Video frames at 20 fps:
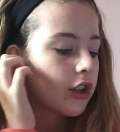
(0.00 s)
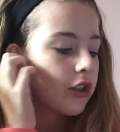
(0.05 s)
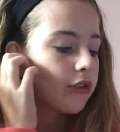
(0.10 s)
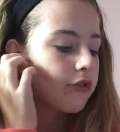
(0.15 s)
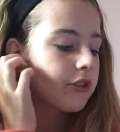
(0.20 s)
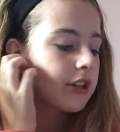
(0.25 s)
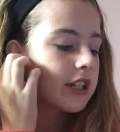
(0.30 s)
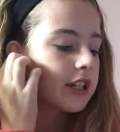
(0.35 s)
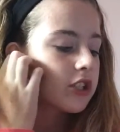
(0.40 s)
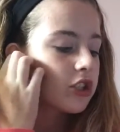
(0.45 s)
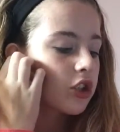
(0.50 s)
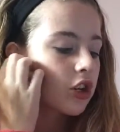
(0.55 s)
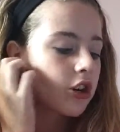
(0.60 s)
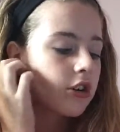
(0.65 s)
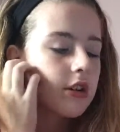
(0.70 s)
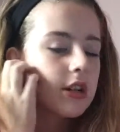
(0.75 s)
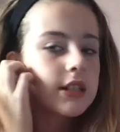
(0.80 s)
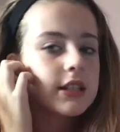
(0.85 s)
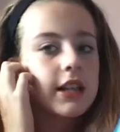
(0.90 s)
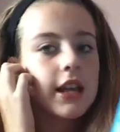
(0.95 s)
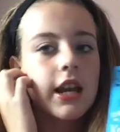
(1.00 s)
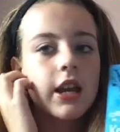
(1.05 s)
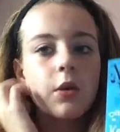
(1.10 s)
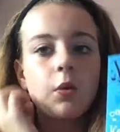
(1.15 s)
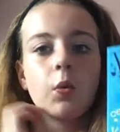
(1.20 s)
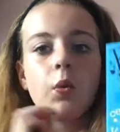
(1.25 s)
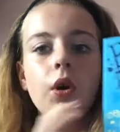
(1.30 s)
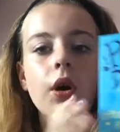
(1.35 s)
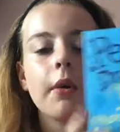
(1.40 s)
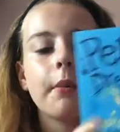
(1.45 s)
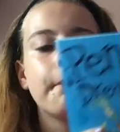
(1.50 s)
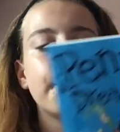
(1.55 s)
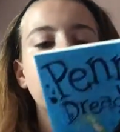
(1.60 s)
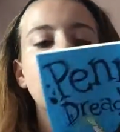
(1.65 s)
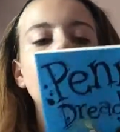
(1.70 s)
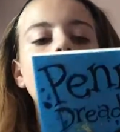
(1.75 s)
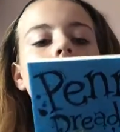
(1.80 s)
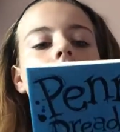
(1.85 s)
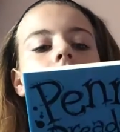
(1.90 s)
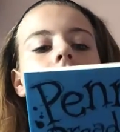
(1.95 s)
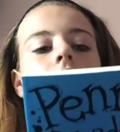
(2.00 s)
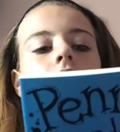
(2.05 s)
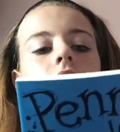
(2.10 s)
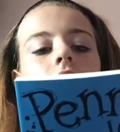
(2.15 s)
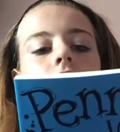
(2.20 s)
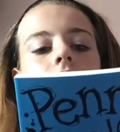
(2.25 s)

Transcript: 3 stories in 1 book.